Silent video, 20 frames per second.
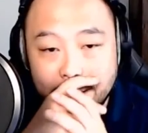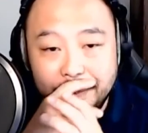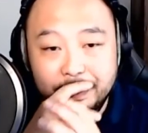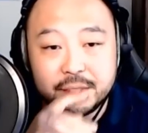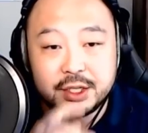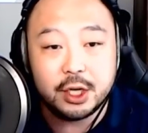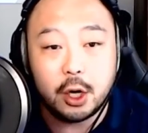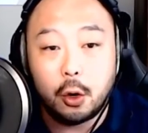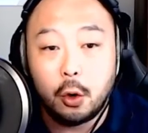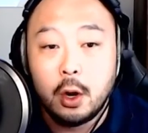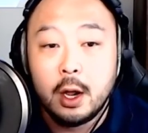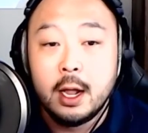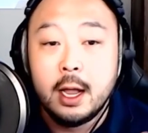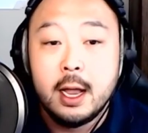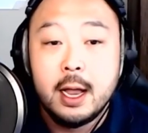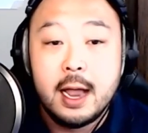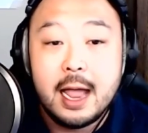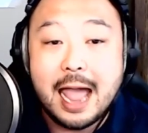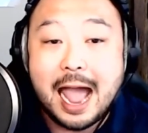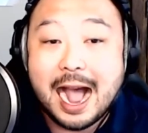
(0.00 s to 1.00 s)
So
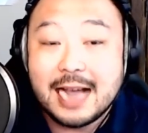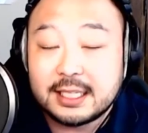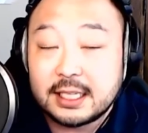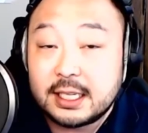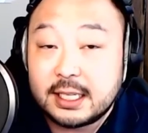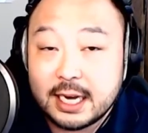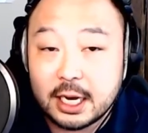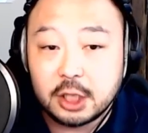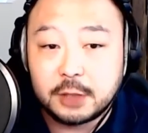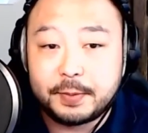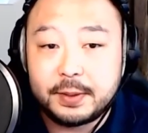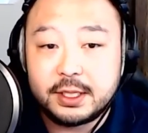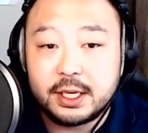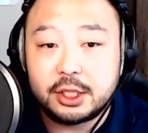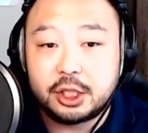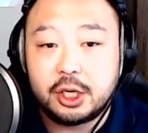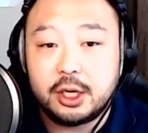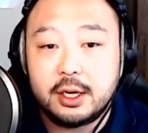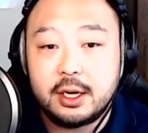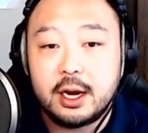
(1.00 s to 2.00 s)
as a sales
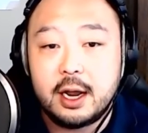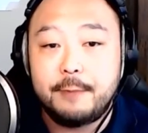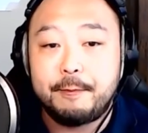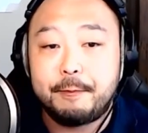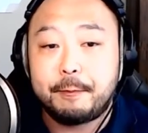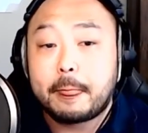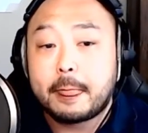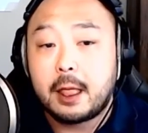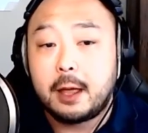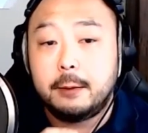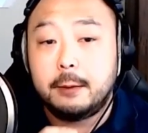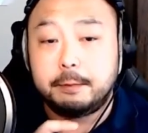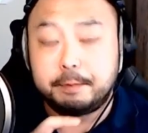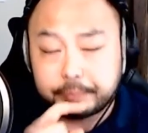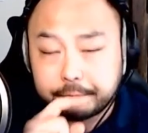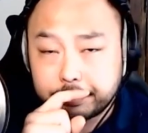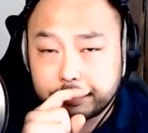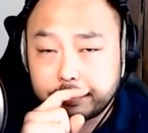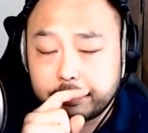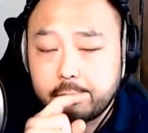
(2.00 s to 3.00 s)
position,
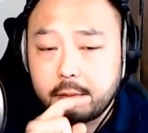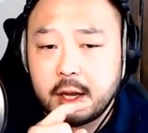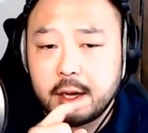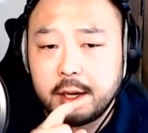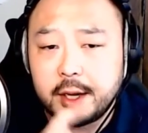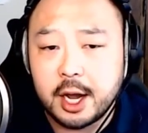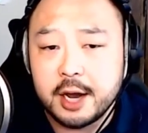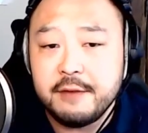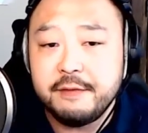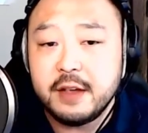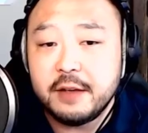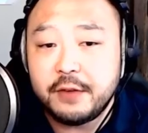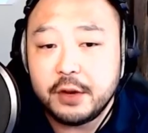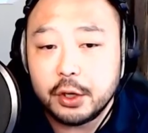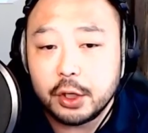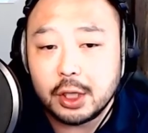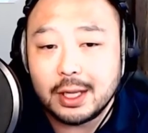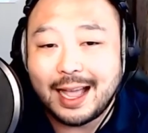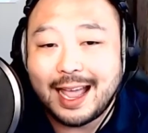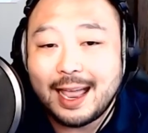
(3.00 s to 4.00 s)

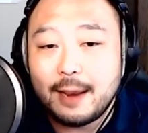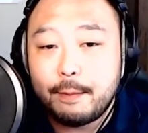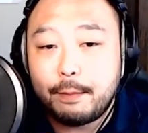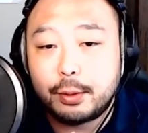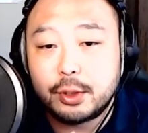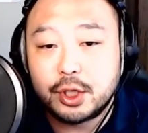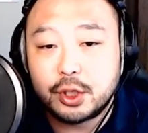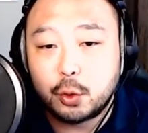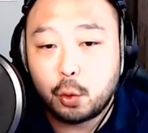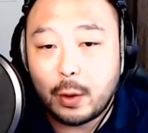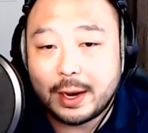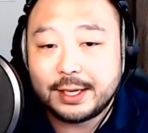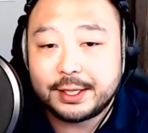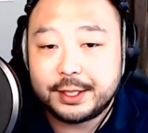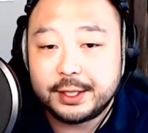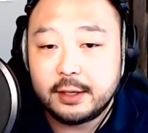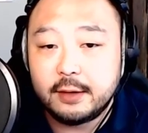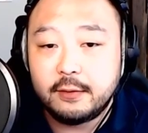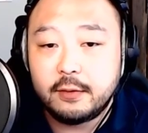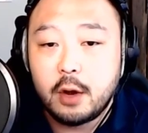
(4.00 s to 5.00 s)
Convivial and
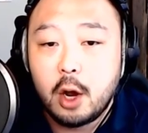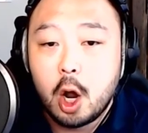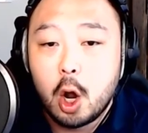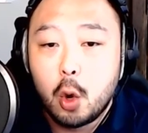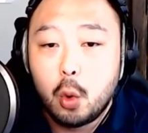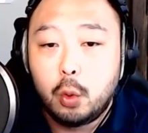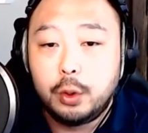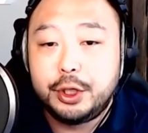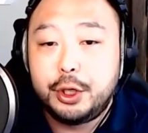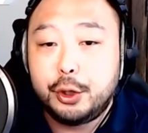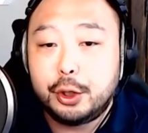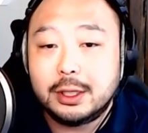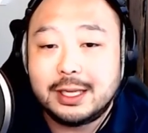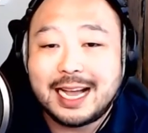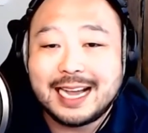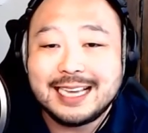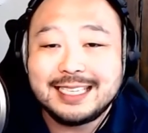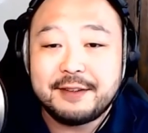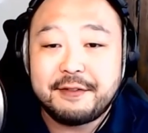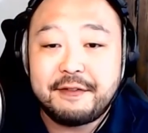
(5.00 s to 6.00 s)
Persuasive will
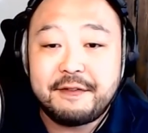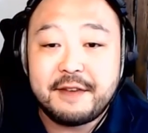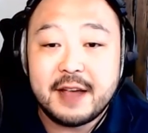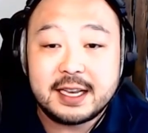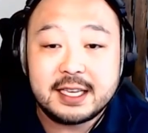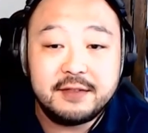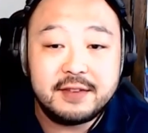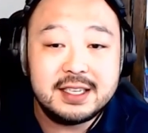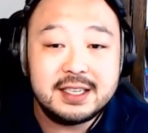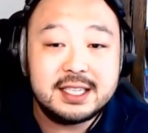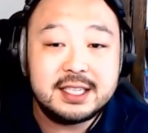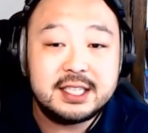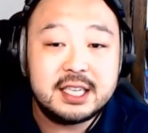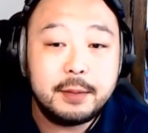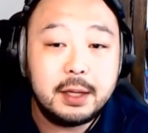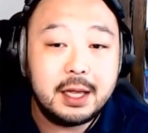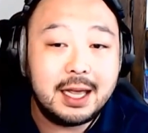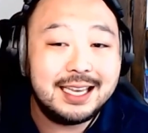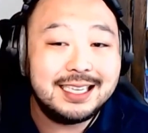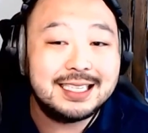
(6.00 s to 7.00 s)
utilize effective and
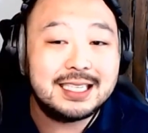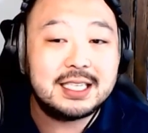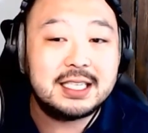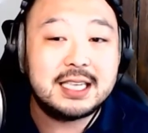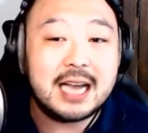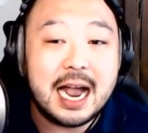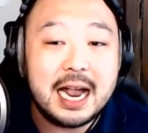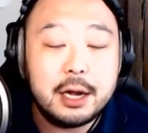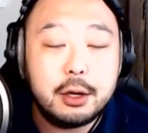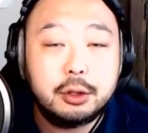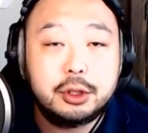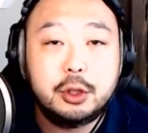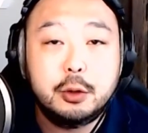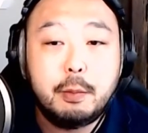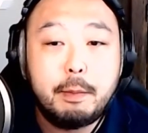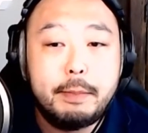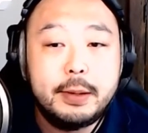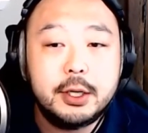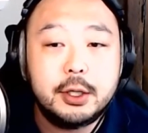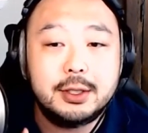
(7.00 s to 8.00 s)
stimulating style to
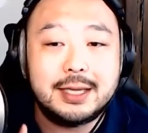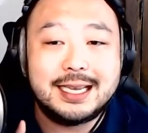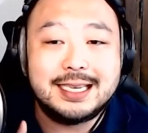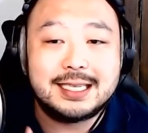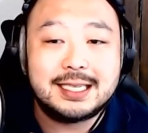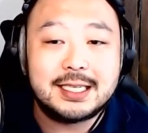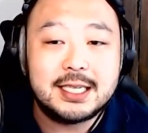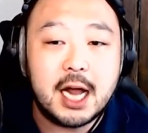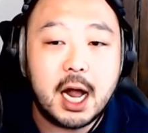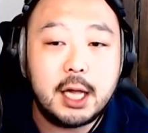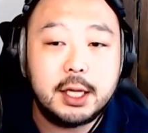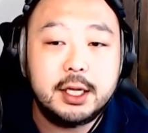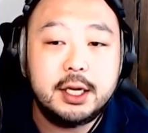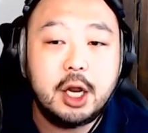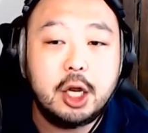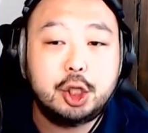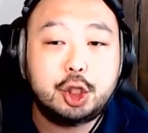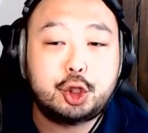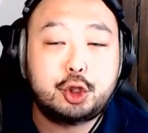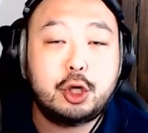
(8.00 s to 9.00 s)
build a
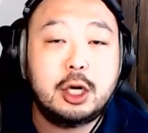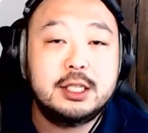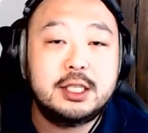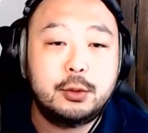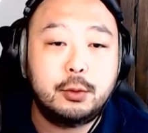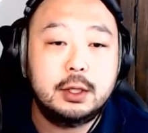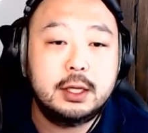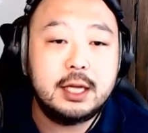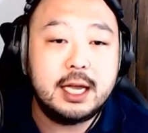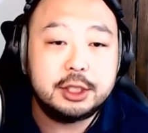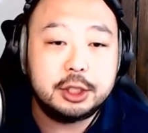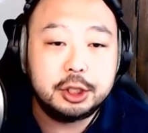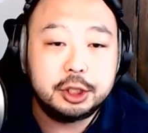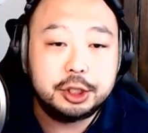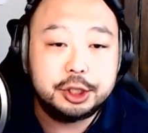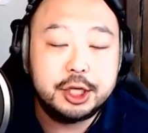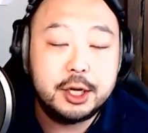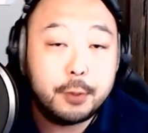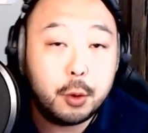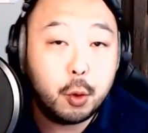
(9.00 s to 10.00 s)
solid, trusted
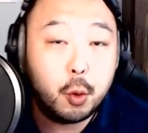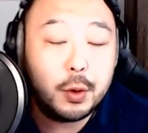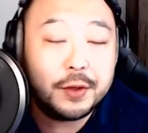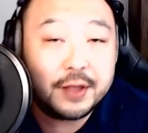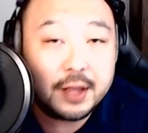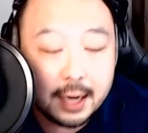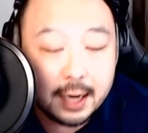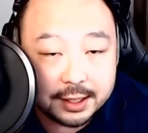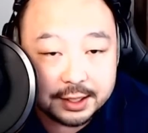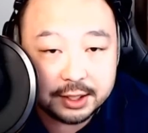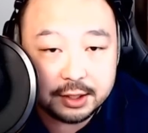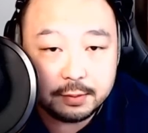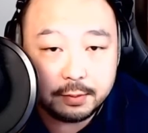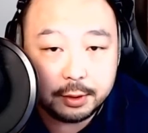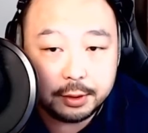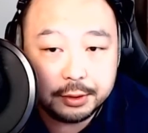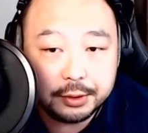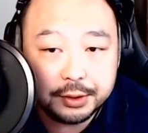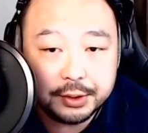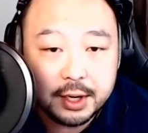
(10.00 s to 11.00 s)
relationship with
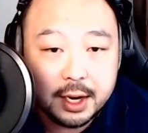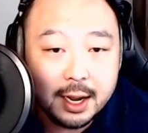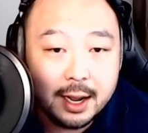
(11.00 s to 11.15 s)
customers.